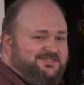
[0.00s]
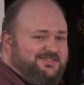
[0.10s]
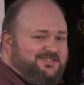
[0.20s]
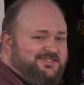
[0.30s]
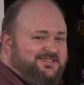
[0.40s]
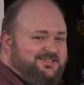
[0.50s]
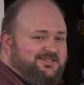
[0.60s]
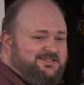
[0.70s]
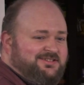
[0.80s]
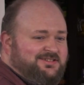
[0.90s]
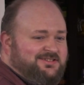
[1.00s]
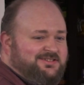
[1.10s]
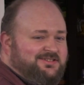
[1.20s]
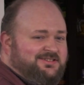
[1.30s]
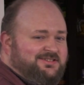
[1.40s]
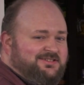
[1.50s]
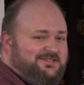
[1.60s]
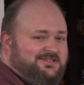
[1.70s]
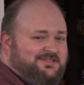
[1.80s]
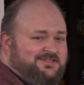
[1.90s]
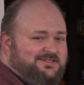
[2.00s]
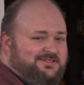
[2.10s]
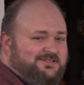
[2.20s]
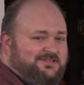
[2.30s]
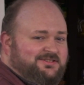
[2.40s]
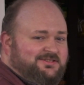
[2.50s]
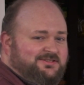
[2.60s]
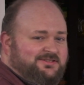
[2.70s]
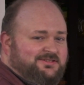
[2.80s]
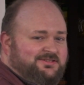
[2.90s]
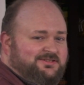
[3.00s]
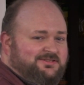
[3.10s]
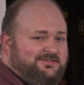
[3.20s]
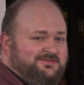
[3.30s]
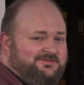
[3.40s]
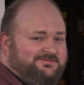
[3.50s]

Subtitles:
[no speech]